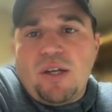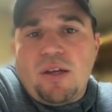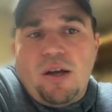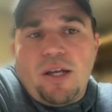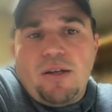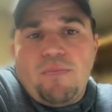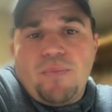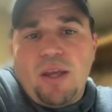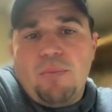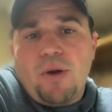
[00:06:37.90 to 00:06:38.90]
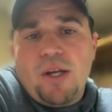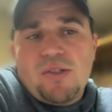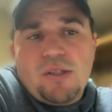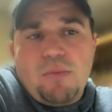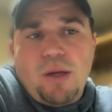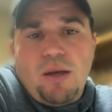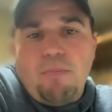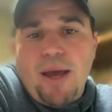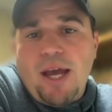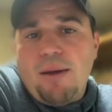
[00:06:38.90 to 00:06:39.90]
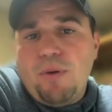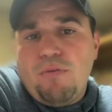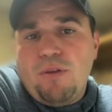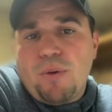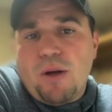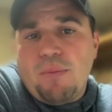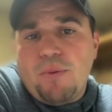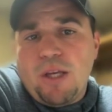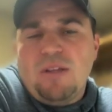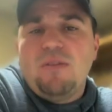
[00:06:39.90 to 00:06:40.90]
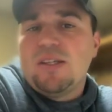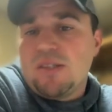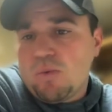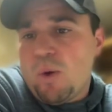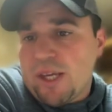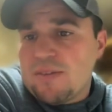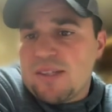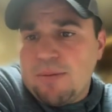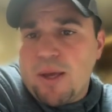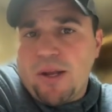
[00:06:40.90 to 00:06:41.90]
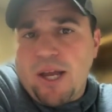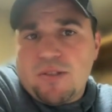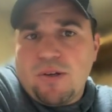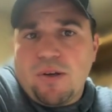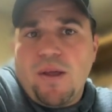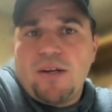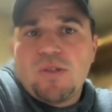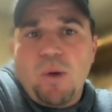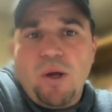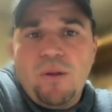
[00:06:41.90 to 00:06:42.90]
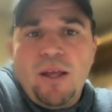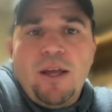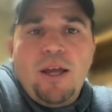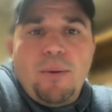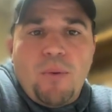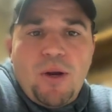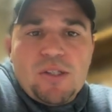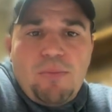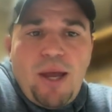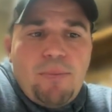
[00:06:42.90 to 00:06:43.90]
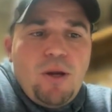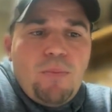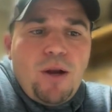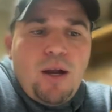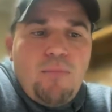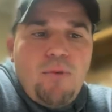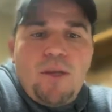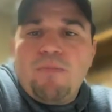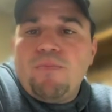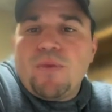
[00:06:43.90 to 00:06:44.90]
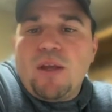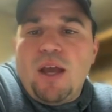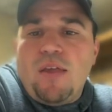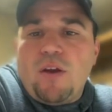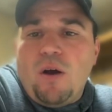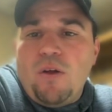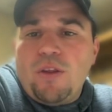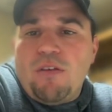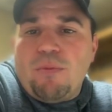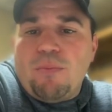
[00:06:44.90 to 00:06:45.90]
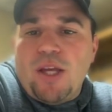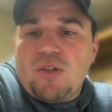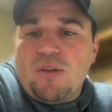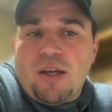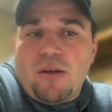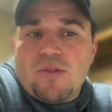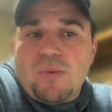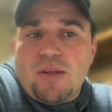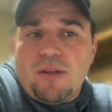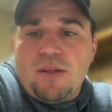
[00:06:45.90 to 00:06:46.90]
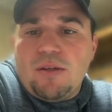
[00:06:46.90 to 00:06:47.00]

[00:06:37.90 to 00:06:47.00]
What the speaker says: on it. It brings them a map of the property. This is what gets emailed out to your client as well. It brings a map of your property and then all the information that goes with it.